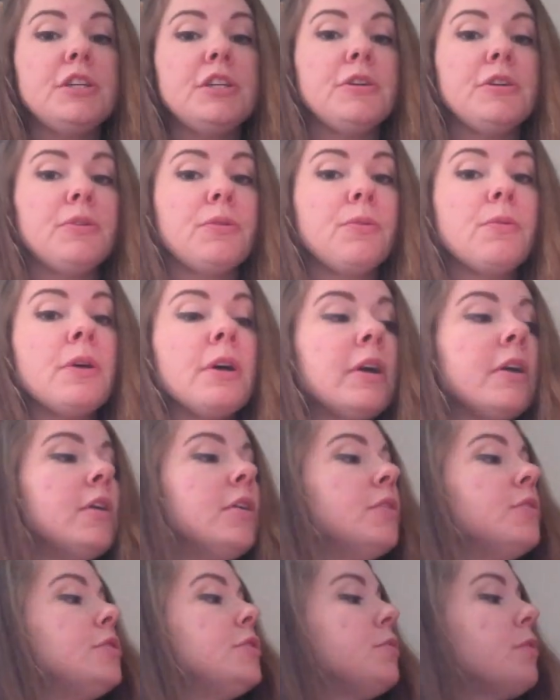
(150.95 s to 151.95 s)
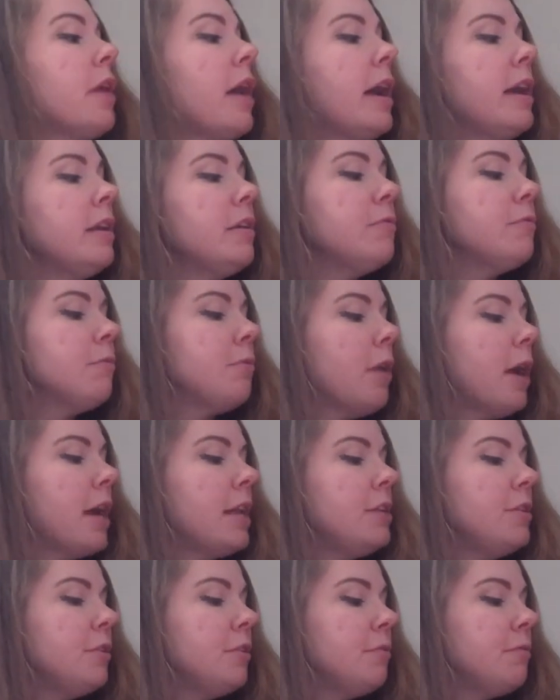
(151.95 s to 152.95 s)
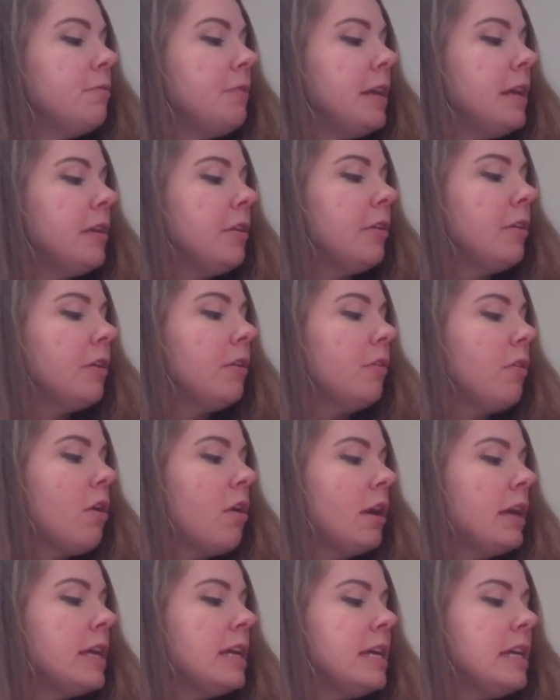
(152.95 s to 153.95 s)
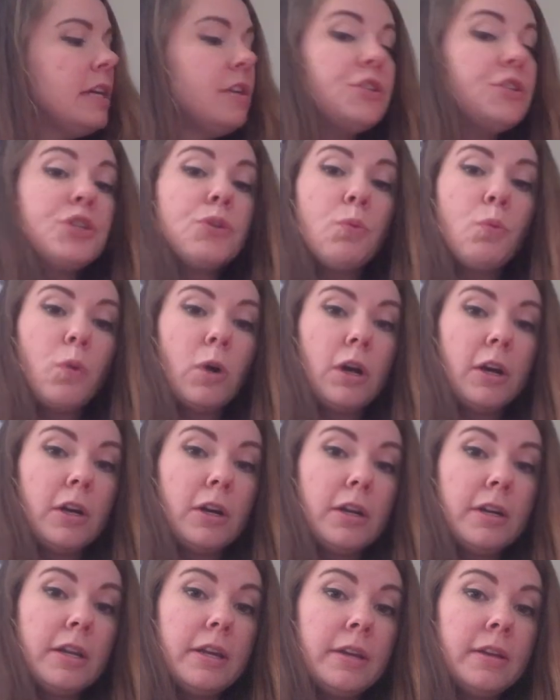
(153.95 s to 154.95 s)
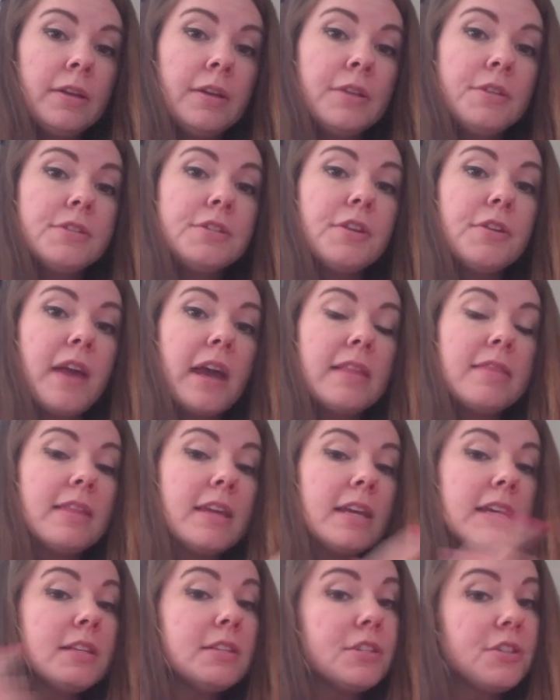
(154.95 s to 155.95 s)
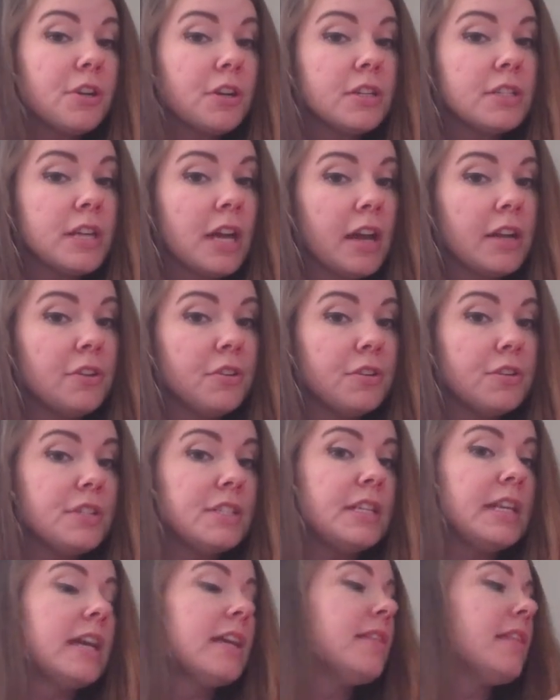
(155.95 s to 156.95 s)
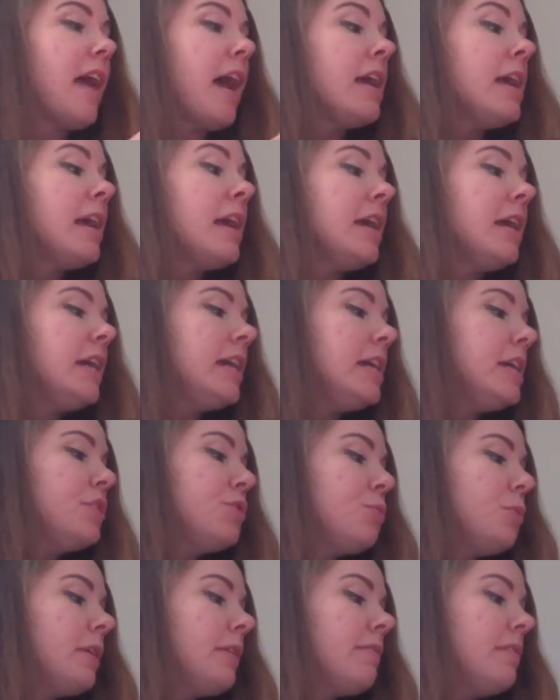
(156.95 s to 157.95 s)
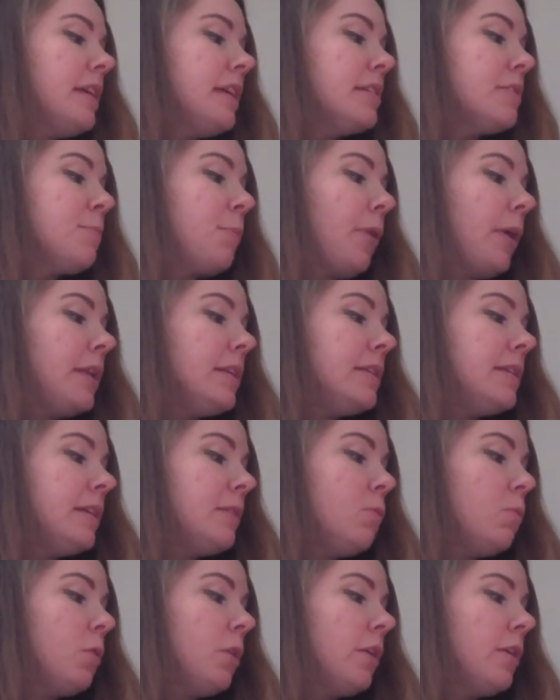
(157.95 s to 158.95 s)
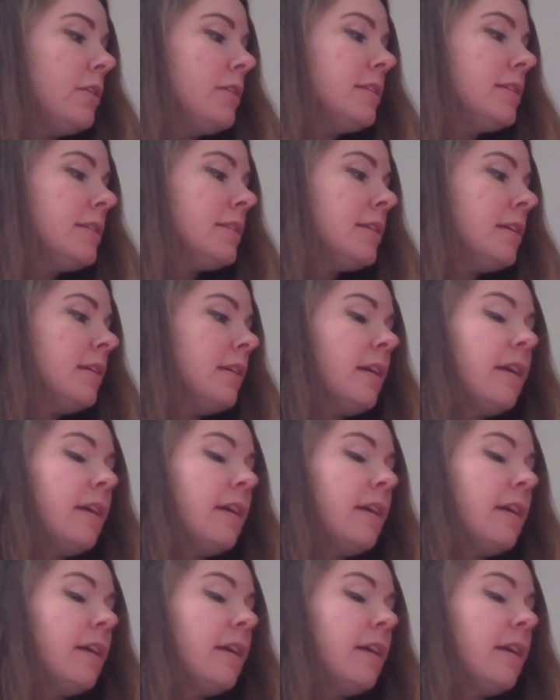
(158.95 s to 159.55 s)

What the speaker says: you to kind of run your finger along each word so that they start to understand that each one of these printed words